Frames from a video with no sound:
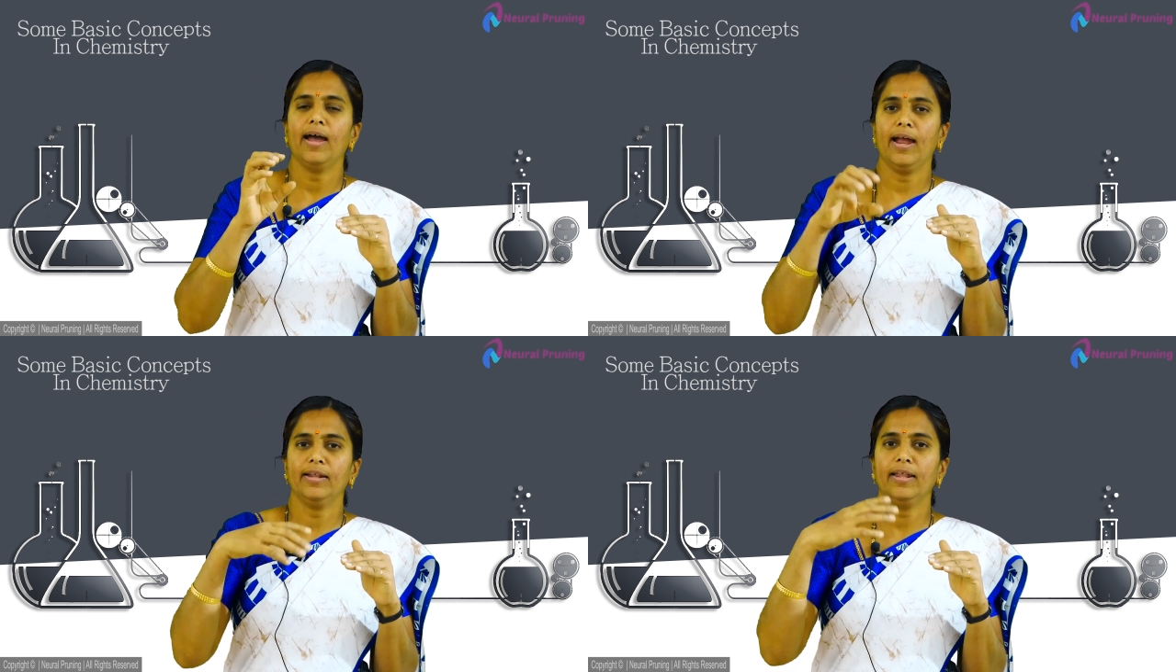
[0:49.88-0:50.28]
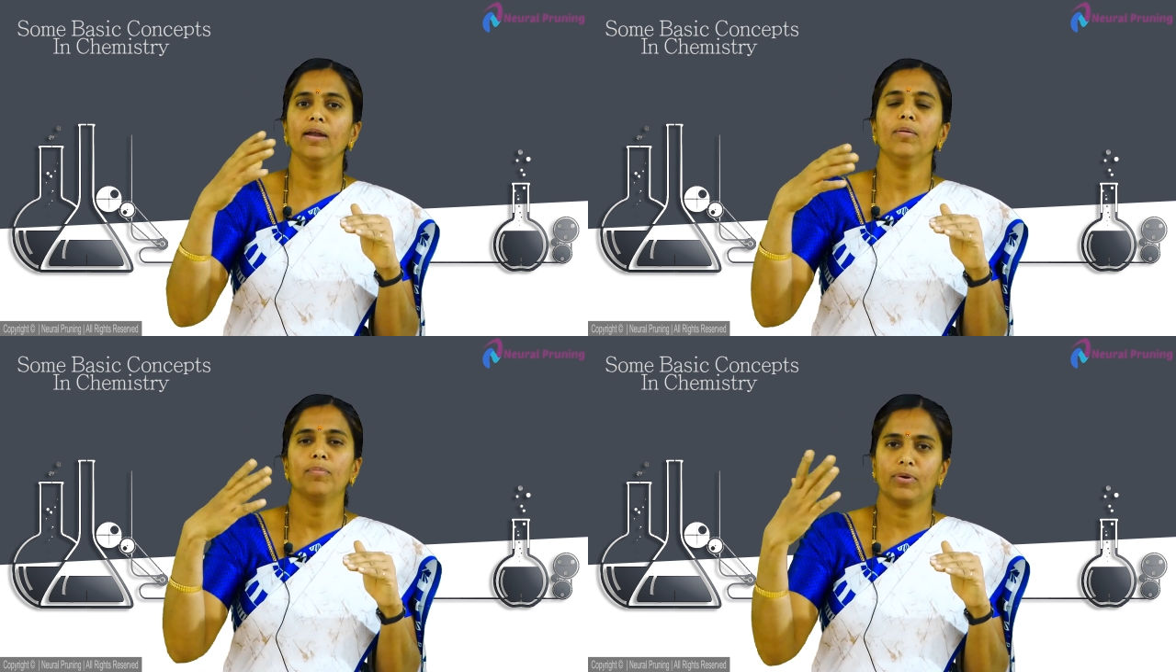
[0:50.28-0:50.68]
and
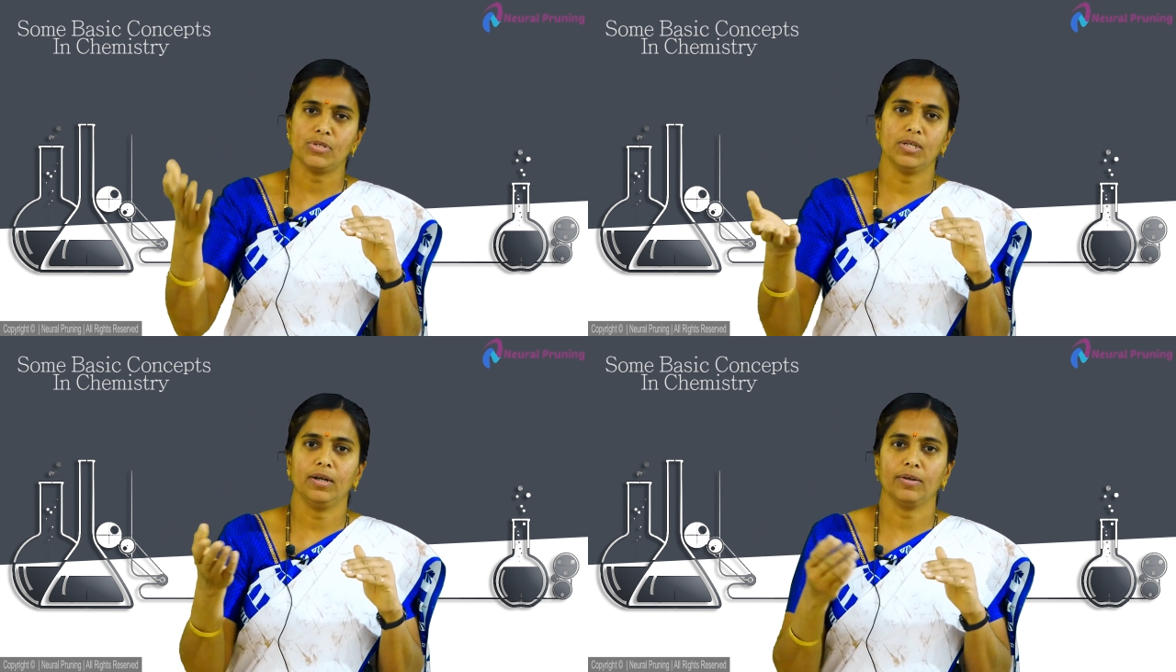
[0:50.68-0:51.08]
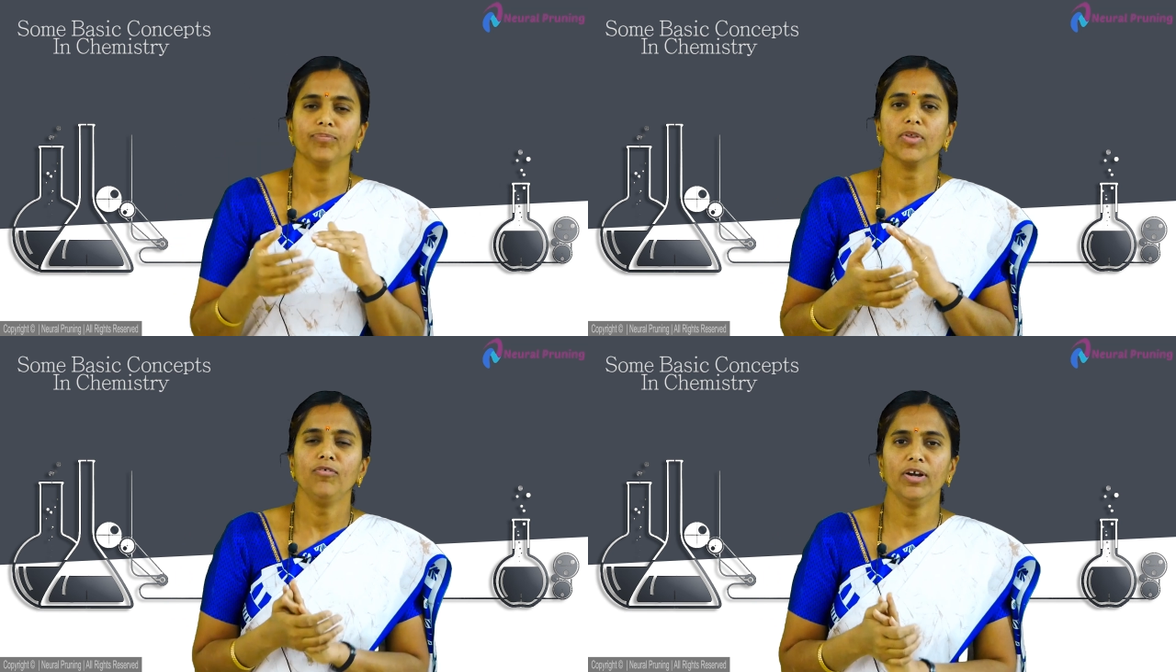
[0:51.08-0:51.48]
then proceed.
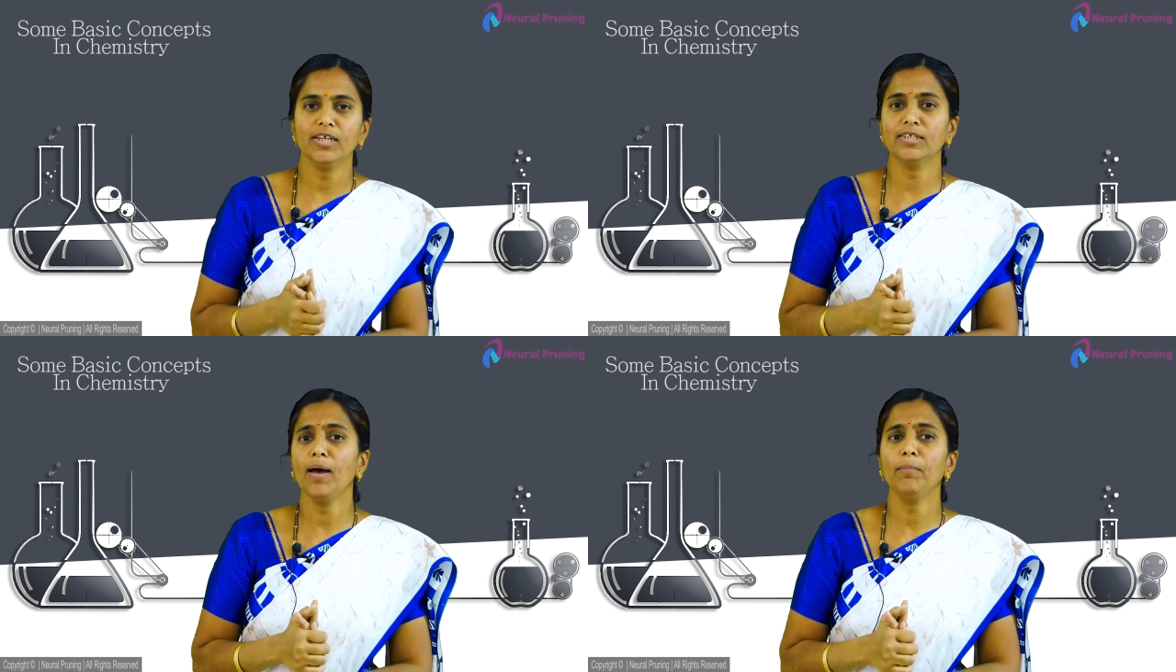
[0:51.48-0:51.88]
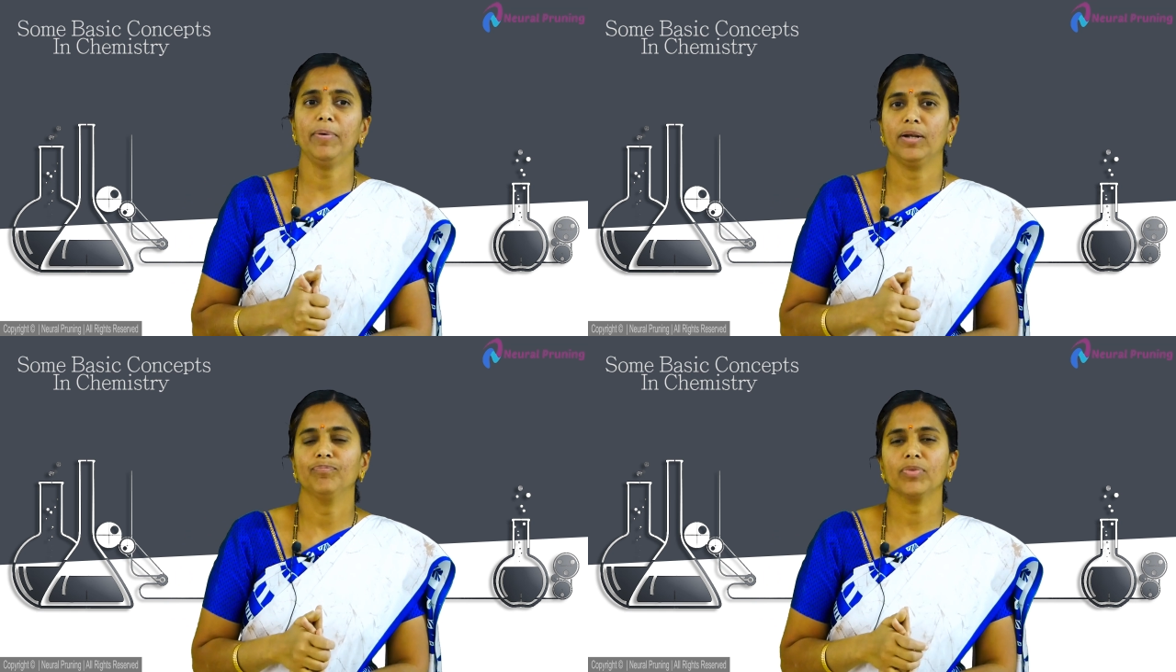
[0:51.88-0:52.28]
For
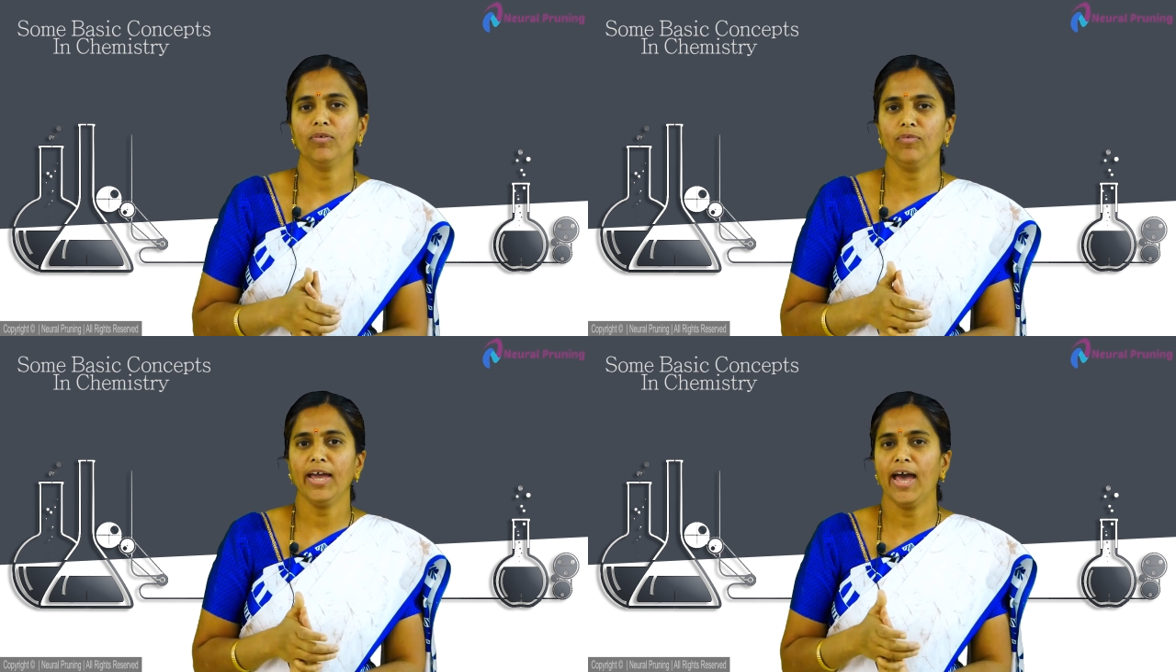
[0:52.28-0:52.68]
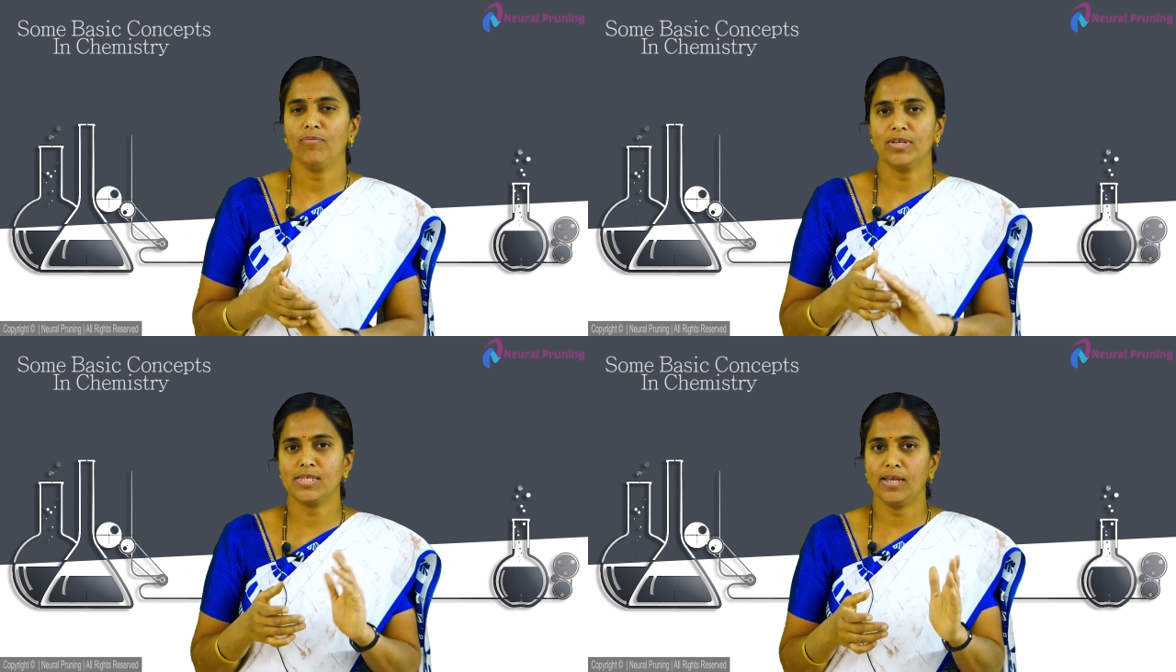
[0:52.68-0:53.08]
example, we
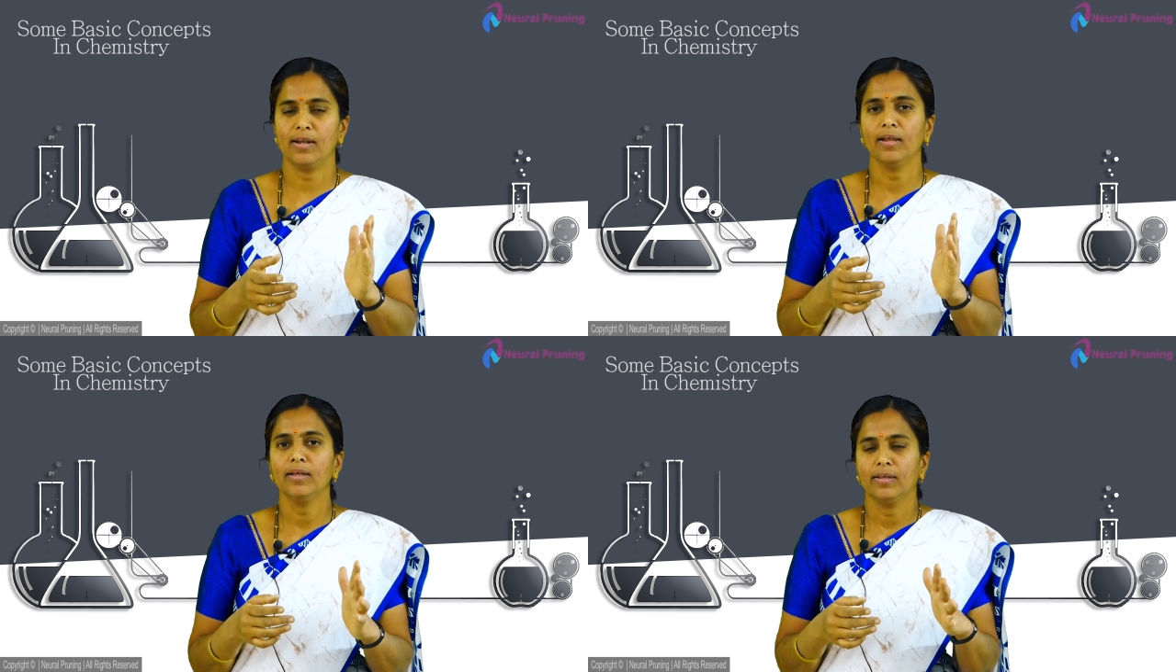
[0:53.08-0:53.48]
have a cell.